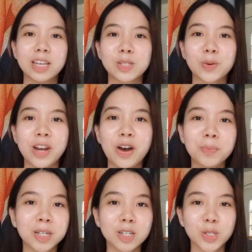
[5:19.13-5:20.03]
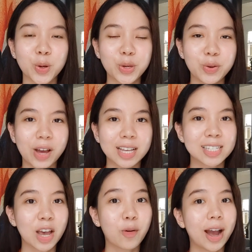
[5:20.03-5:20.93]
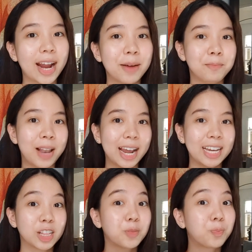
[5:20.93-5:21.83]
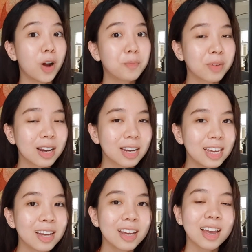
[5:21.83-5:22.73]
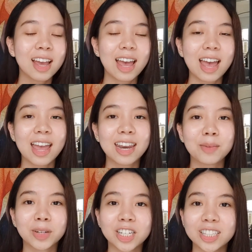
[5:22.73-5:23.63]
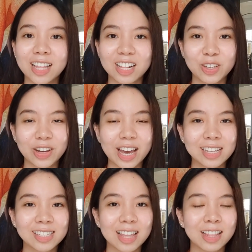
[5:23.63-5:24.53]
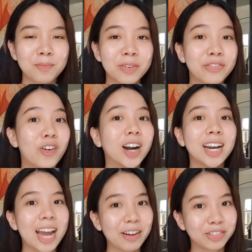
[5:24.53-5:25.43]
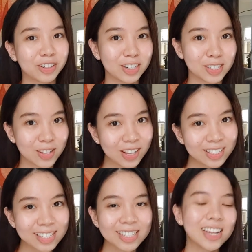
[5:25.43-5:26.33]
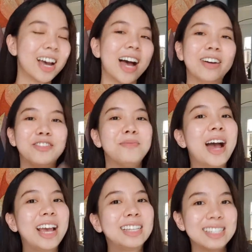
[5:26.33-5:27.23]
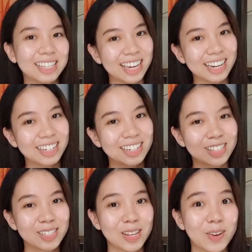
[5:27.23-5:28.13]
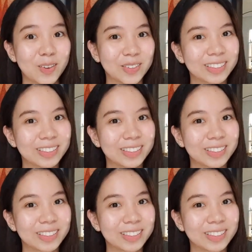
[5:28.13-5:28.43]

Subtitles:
so now I'm gonna show you guys how I apply it properly. And I'm gonna tell you guys the before and after results of my skin. So